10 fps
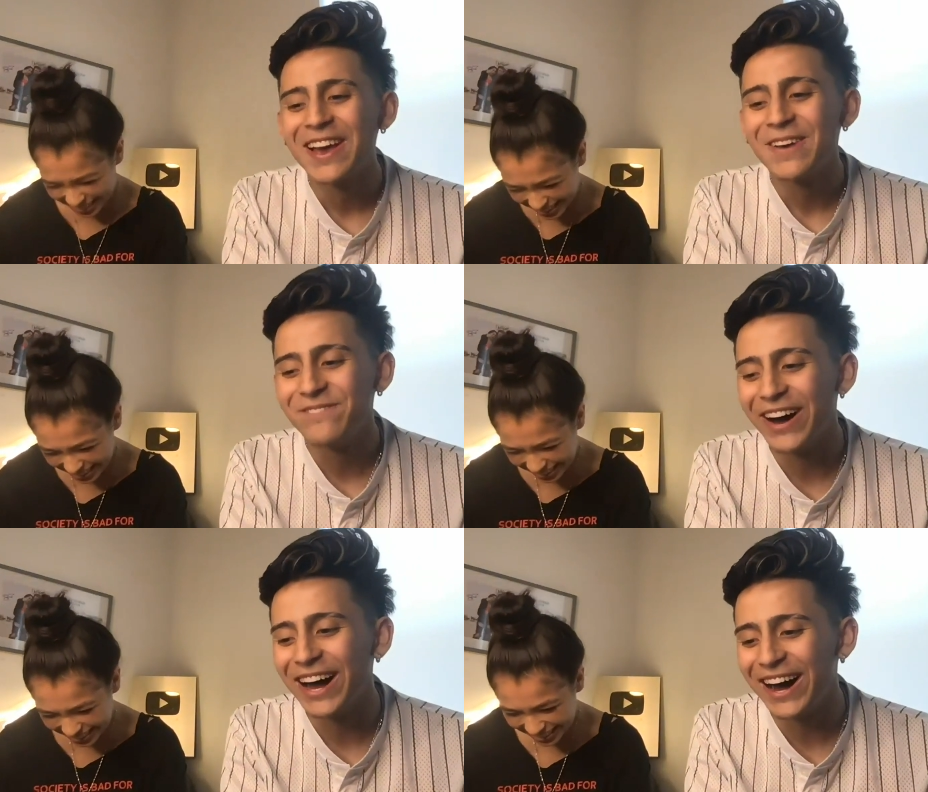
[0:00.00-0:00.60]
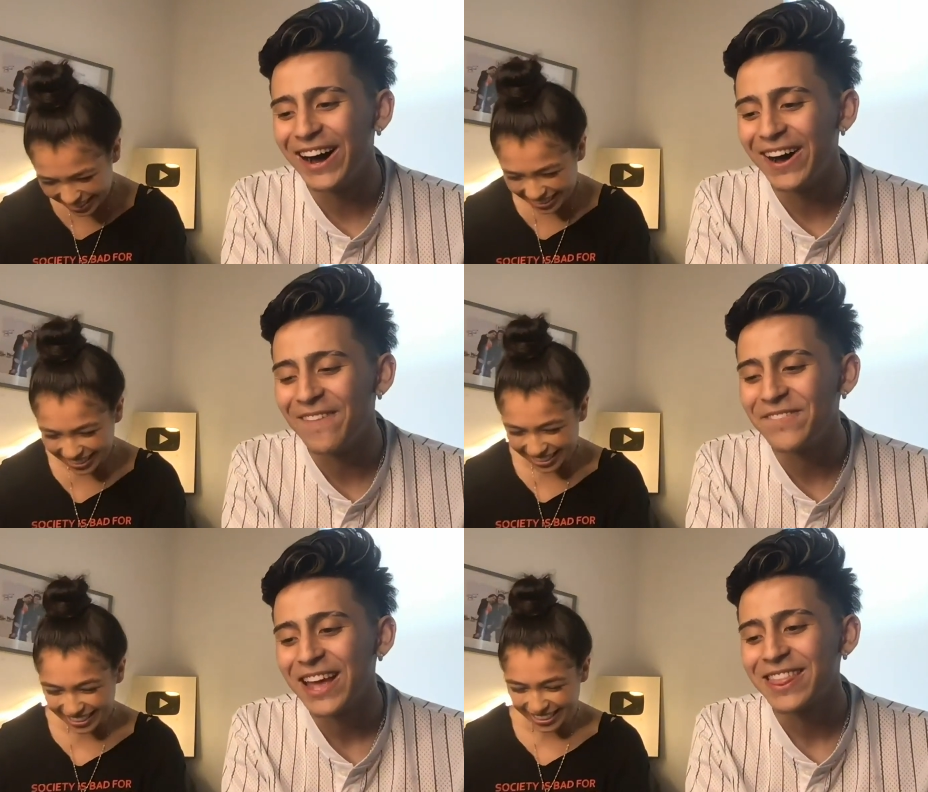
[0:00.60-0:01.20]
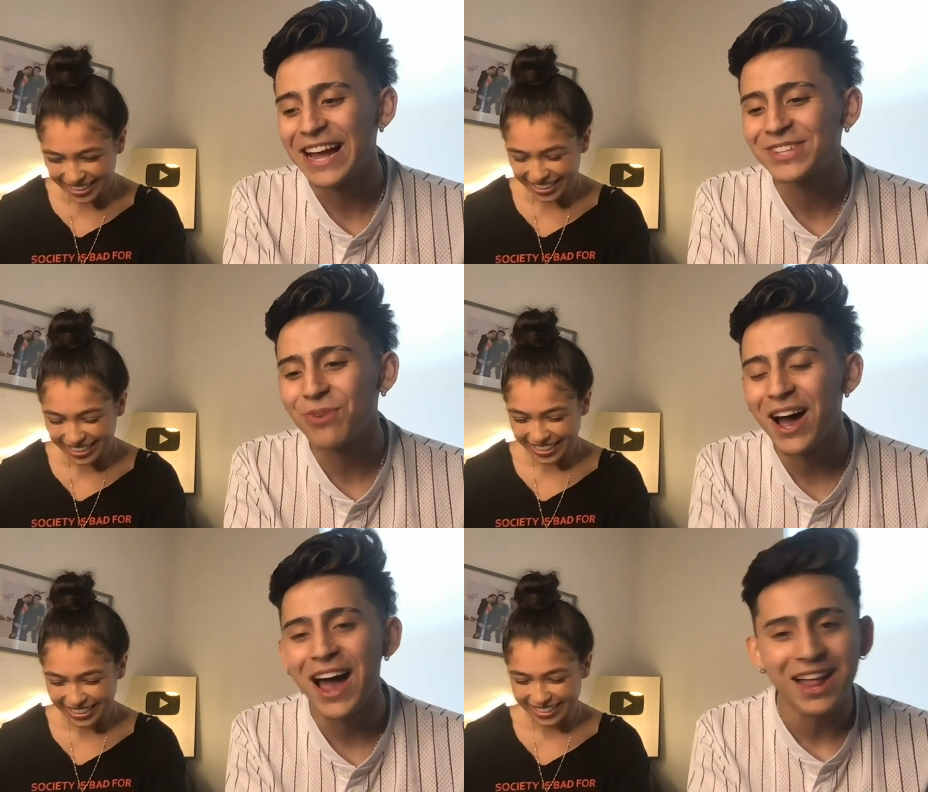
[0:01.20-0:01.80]
Speaker 1: but um that's
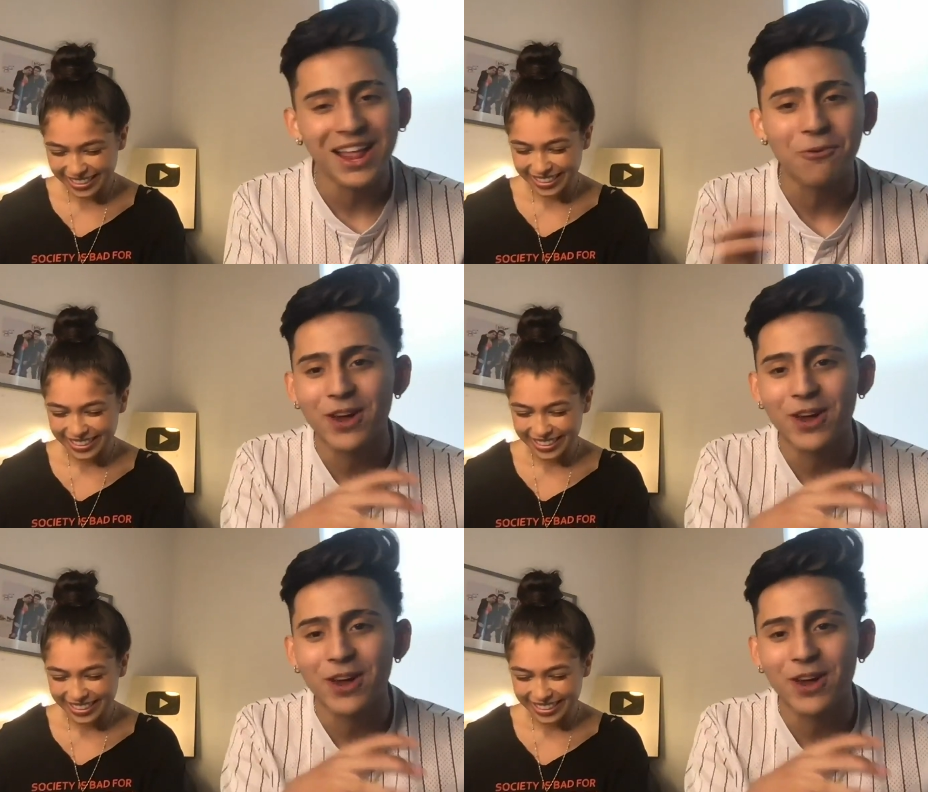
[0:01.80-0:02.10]
why I like went